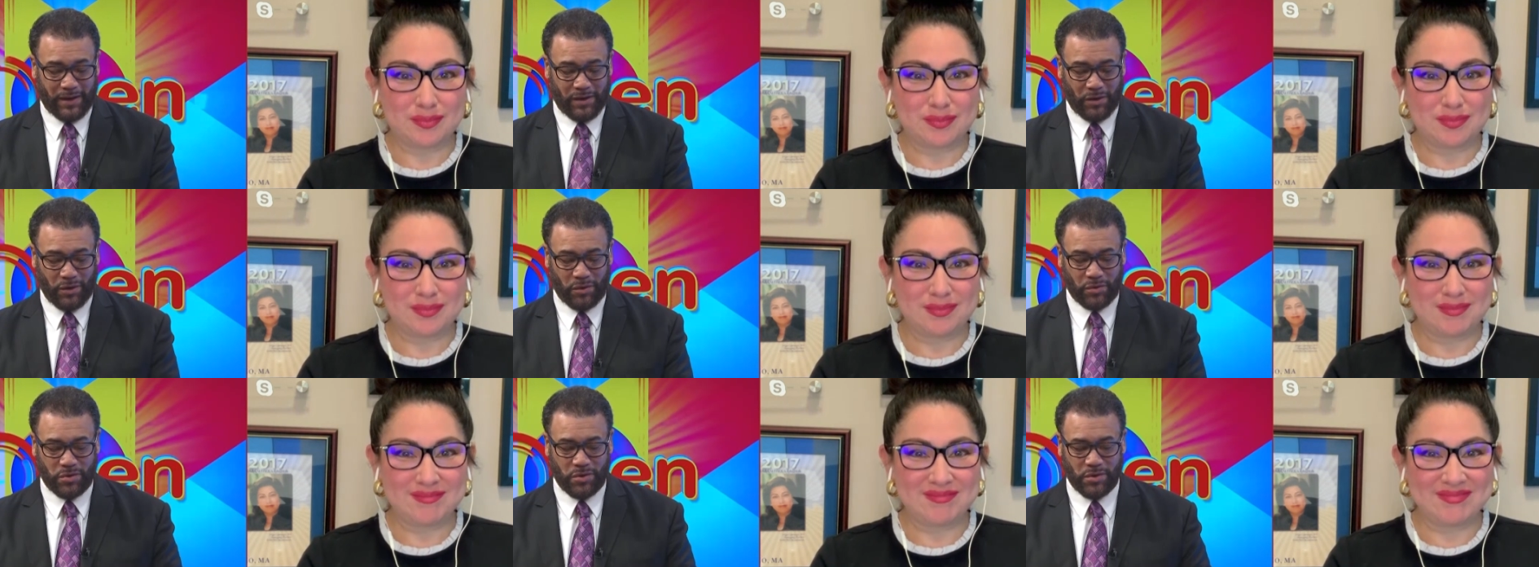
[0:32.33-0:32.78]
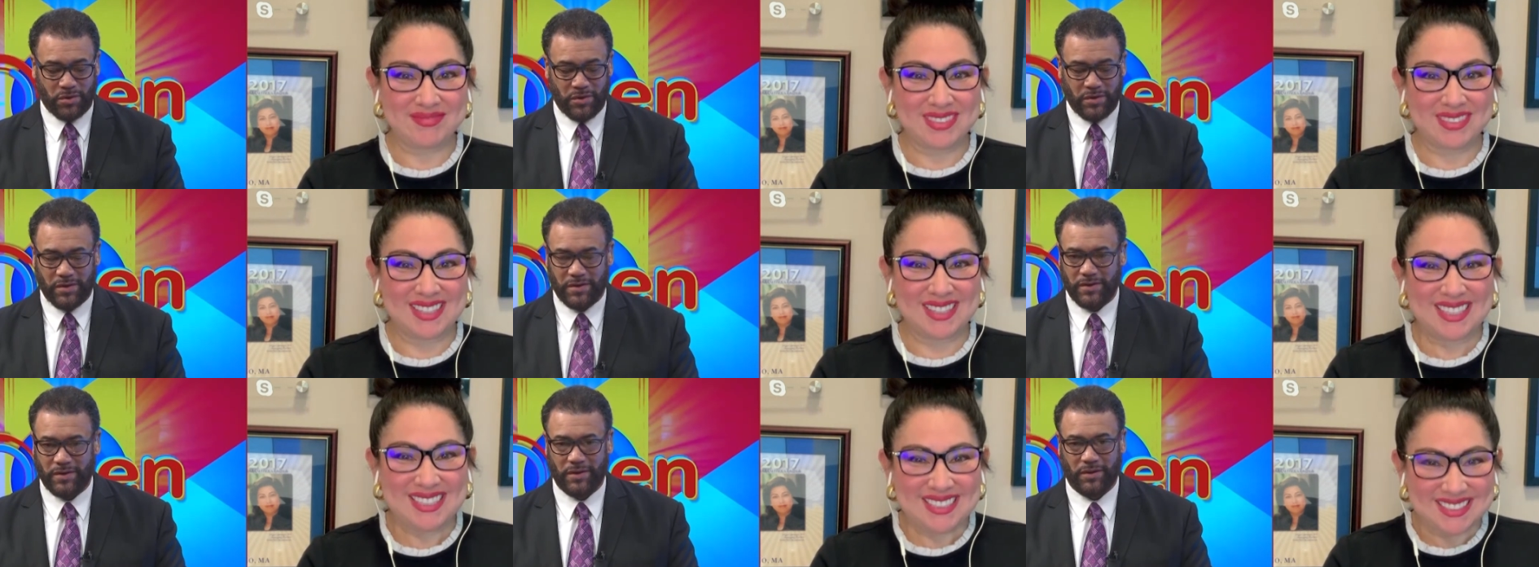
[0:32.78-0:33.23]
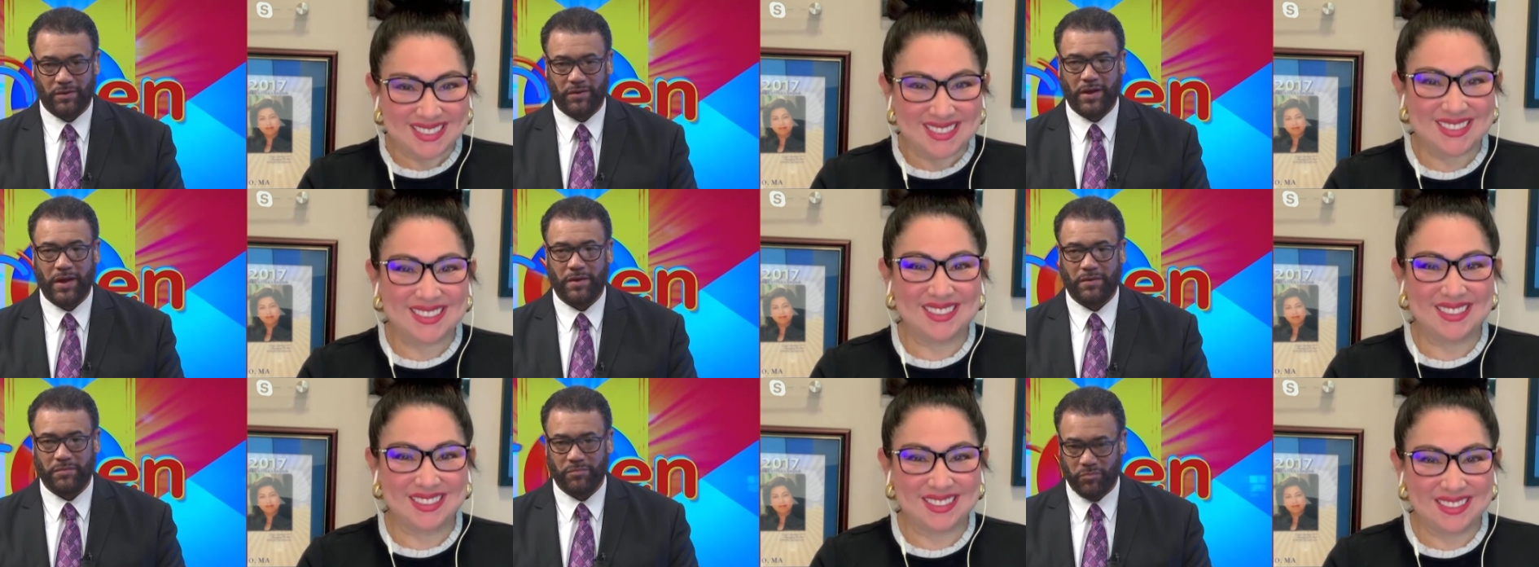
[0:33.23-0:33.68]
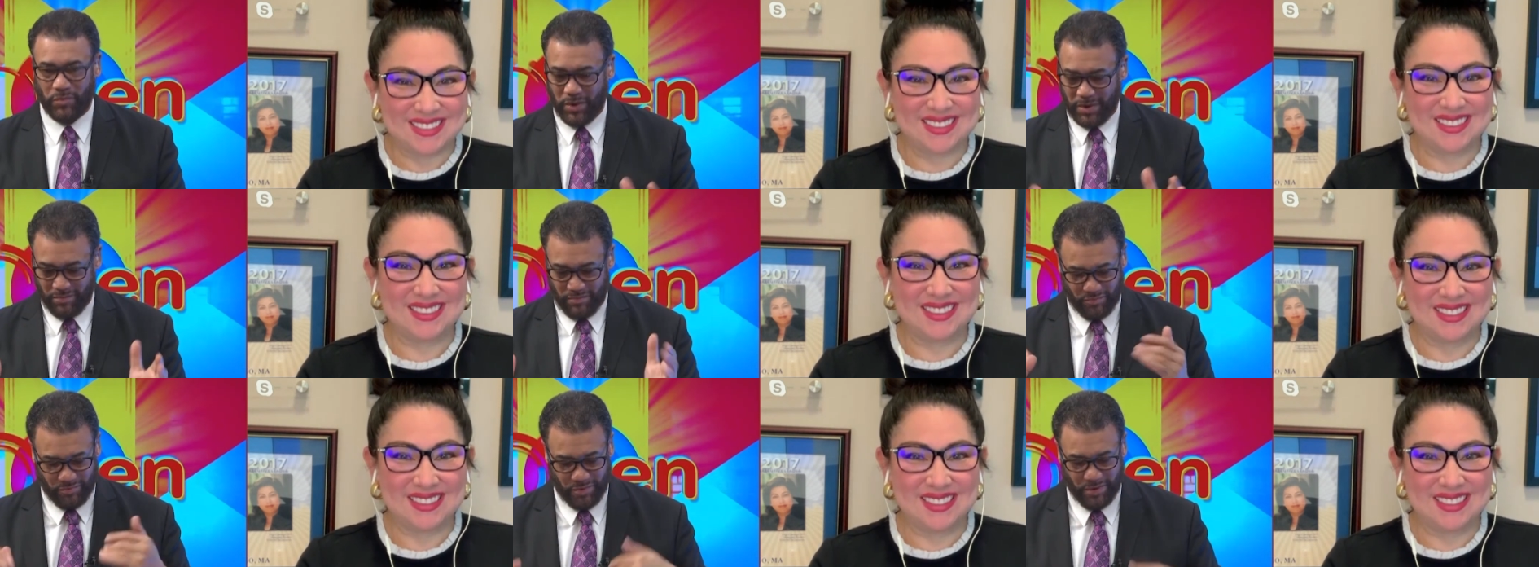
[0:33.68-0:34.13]
Speaker 1: you know you you know and we
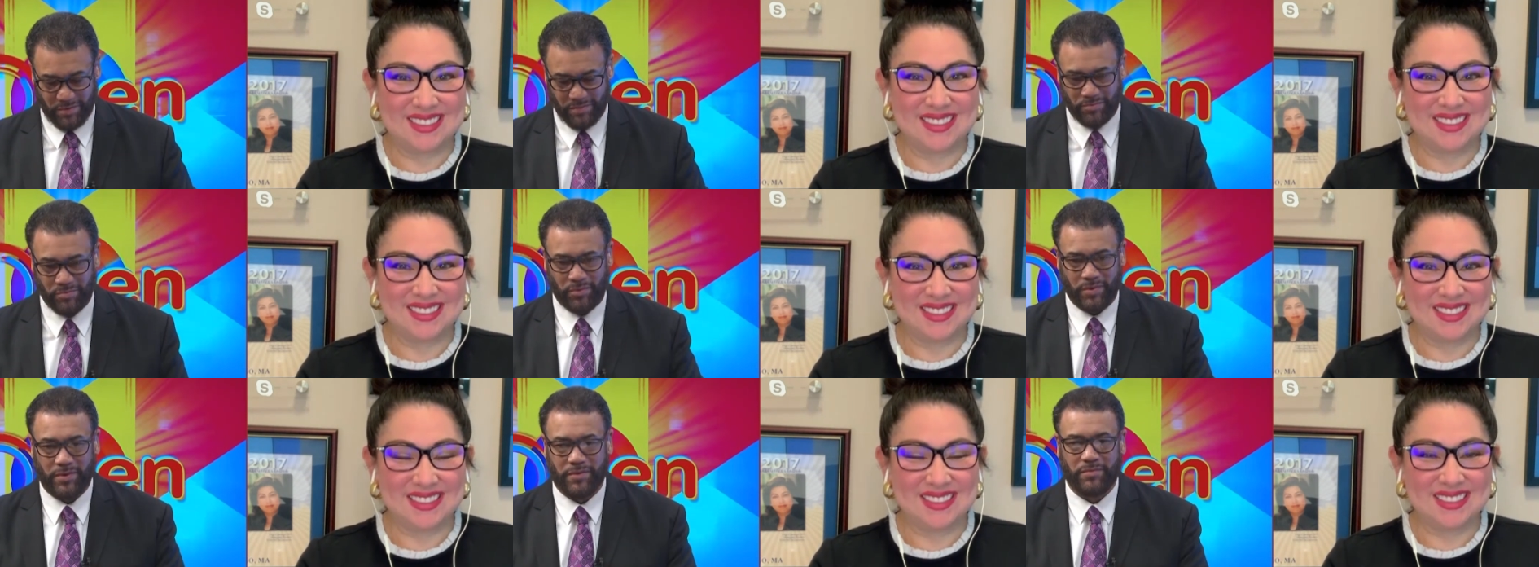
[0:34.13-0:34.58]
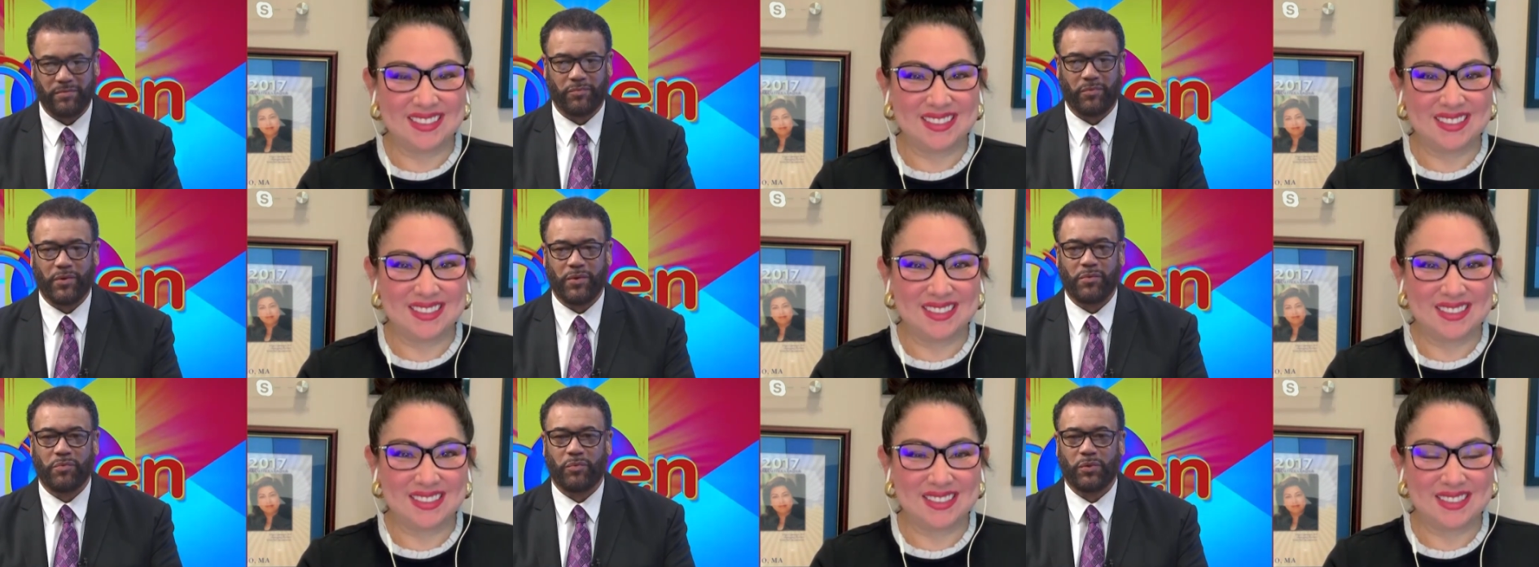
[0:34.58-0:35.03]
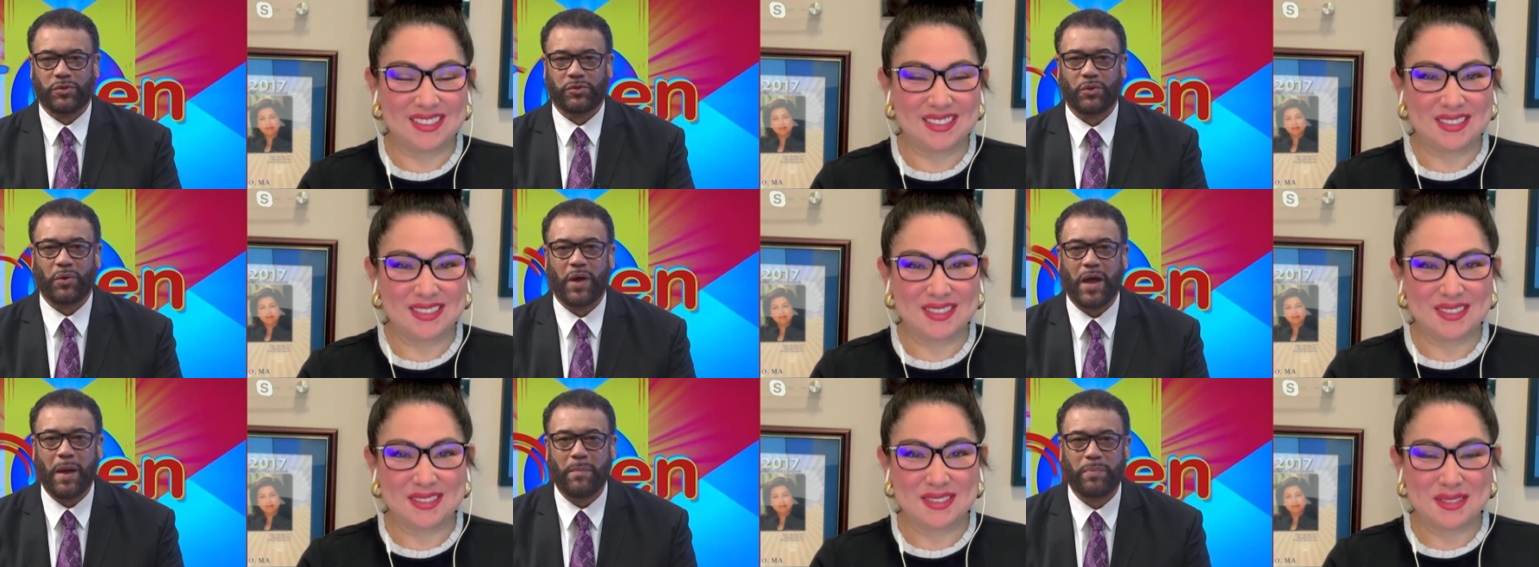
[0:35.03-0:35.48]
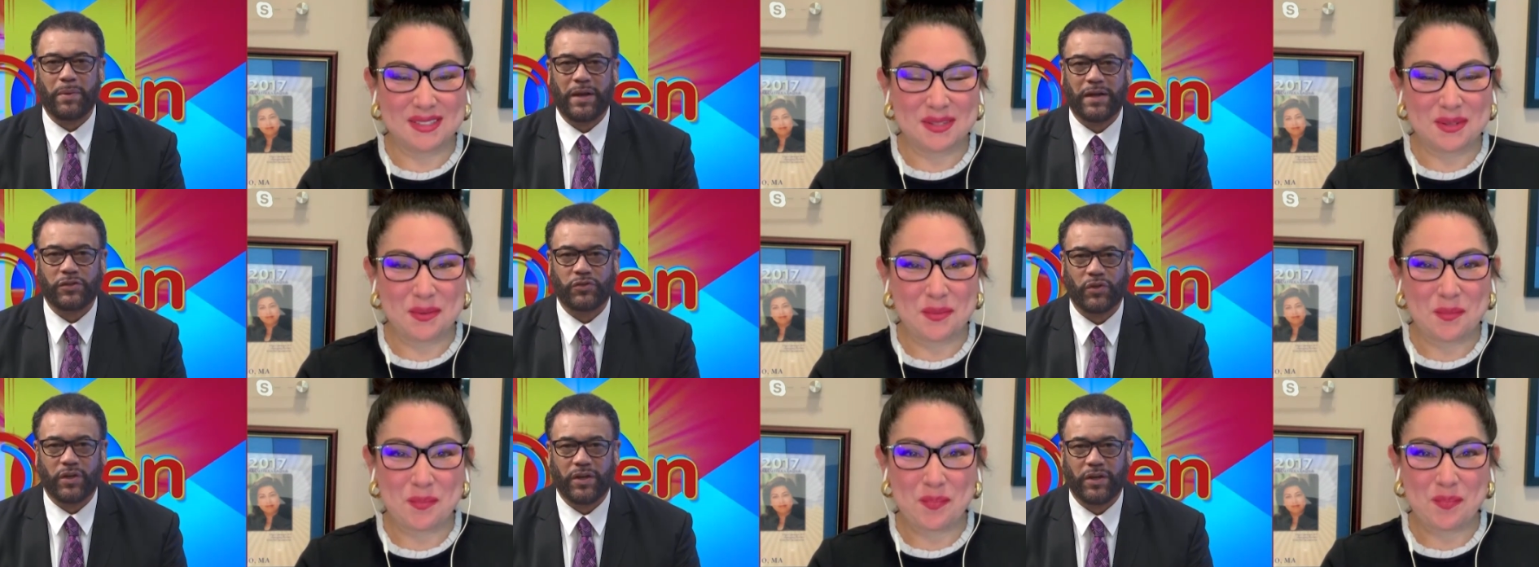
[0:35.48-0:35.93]
we we, we we're so happy that
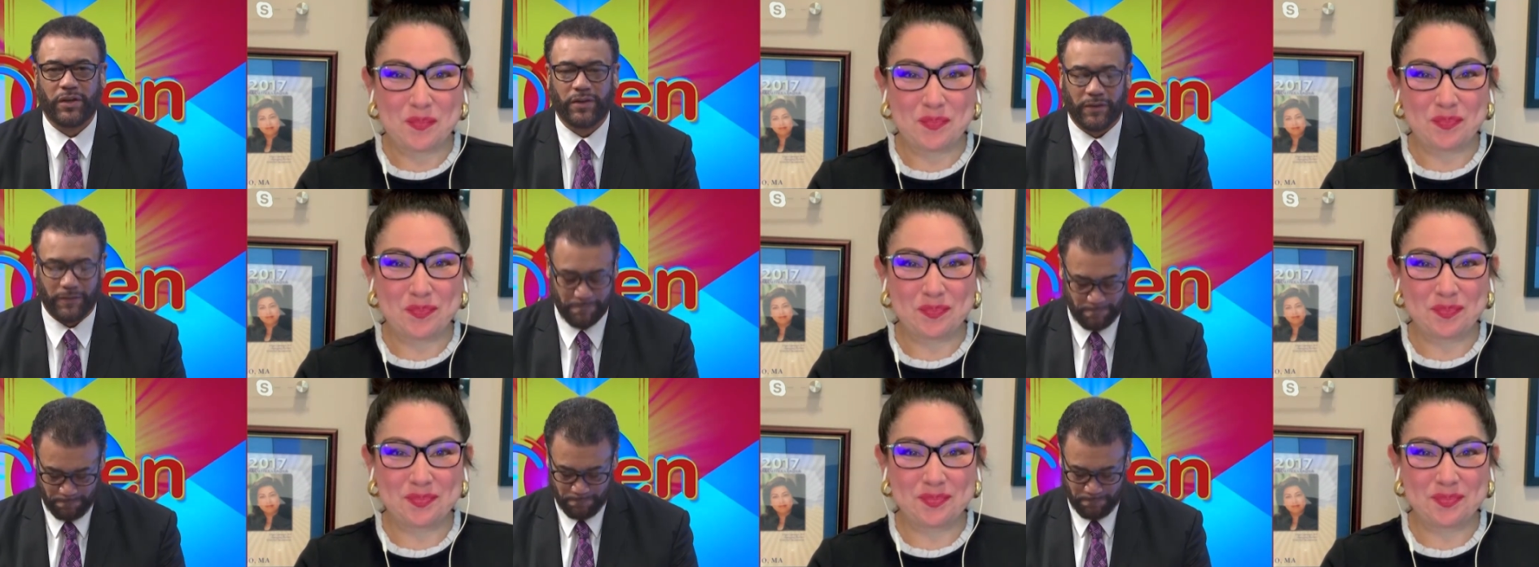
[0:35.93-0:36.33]
you're here